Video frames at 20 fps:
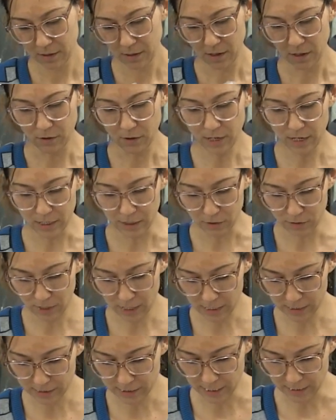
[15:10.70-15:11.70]
Okay, you
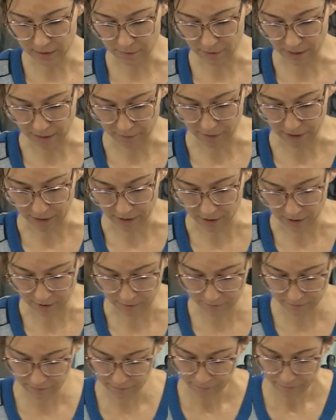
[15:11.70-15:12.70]
can take the backpack off.
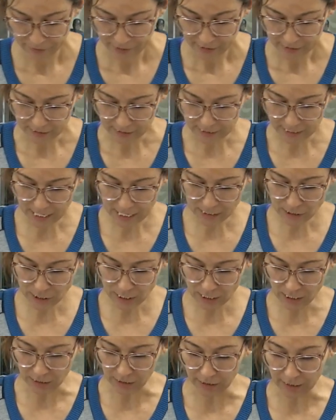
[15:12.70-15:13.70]

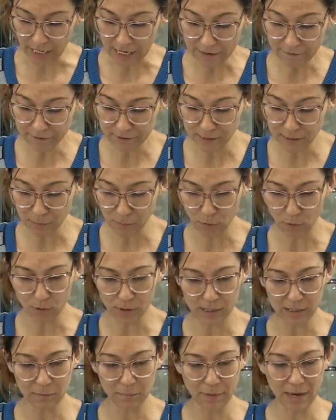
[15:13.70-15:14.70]
Detaching
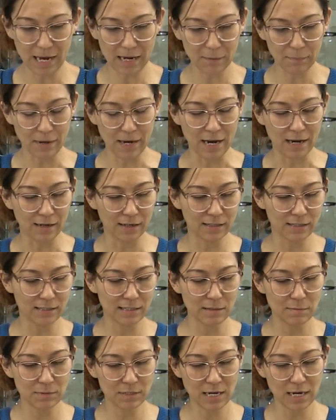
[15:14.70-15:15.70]
life-supporting backpack. It
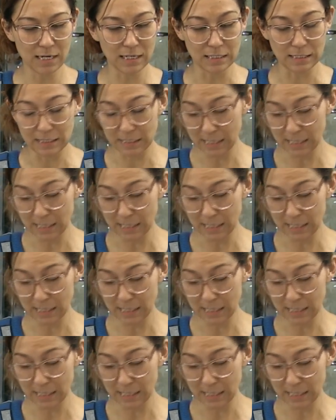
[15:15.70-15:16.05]
seems kind of